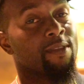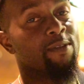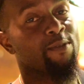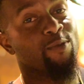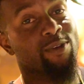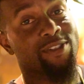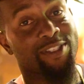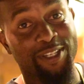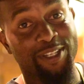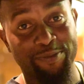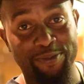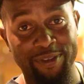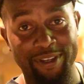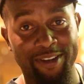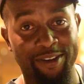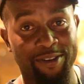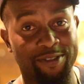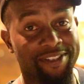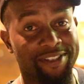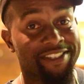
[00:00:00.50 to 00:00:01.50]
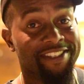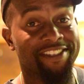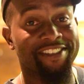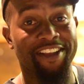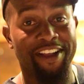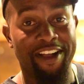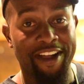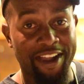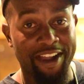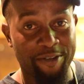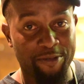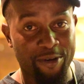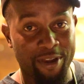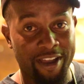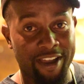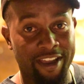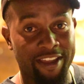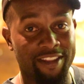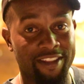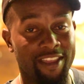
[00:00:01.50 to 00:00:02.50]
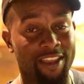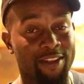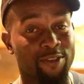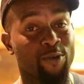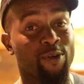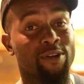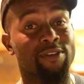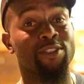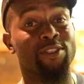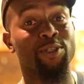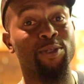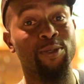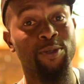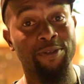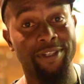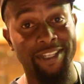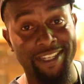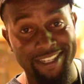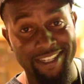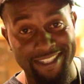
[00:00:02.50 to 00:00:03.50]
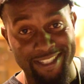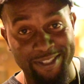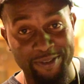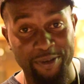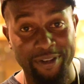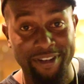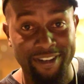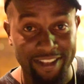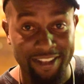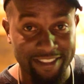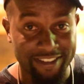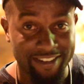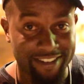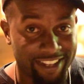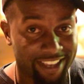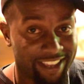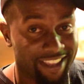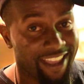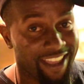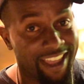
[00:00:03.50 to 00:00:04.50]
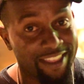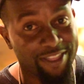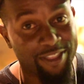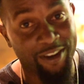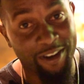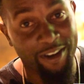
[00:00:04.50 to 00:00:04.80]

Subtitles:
What's up, y'all? This is Odd Rod, and you are tuned in to another day at the